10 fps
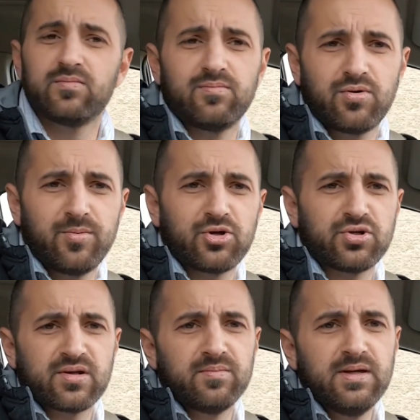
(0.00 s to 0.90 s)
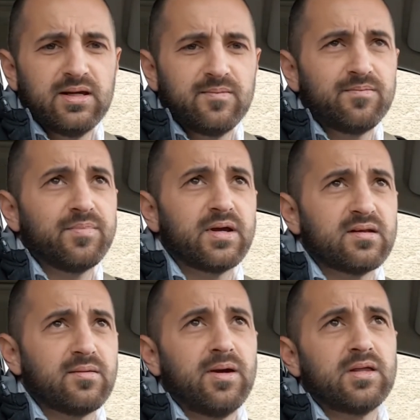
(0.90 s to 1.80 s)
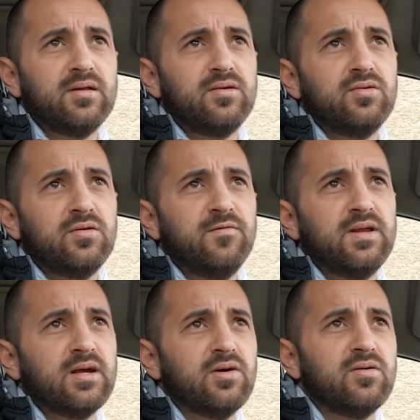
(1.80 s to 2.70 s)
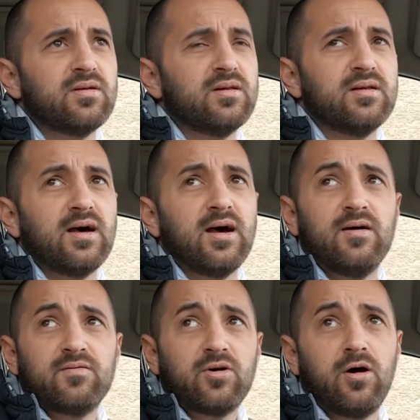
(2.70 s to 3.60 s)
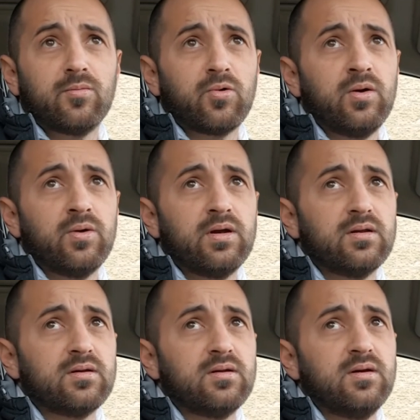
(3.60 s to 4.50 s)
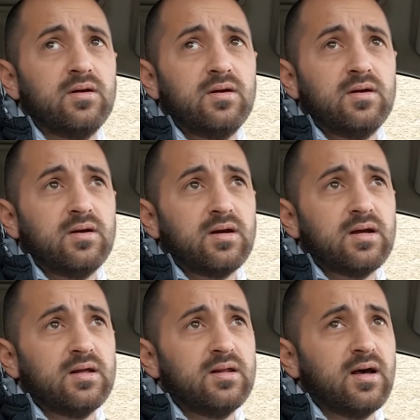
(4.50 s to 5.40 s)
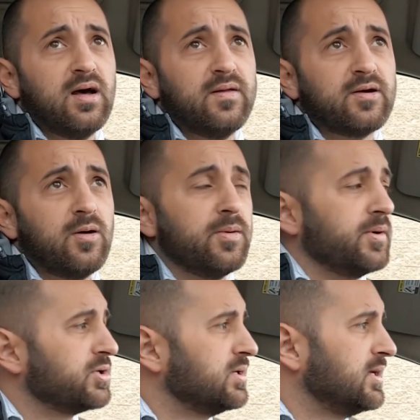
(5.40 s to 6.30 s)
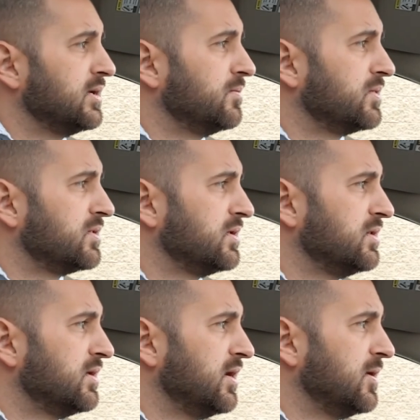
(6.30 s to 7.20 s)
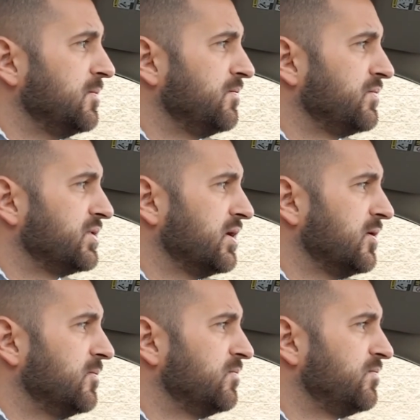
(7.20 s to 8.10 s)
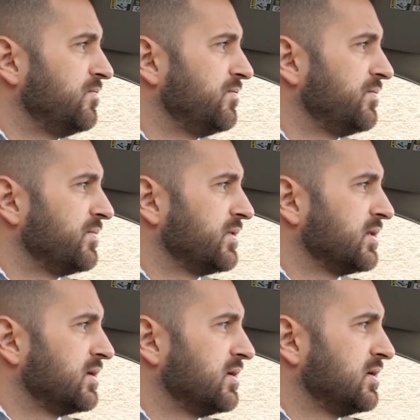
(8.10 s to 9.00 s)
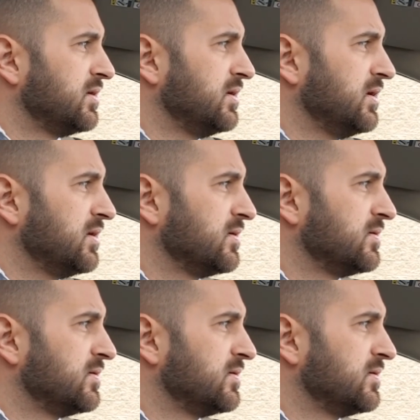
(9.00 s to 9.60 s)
pretty much just me, because I make these YouTube videos and call them Riri's, and they call me a bunch of names, and so yeah,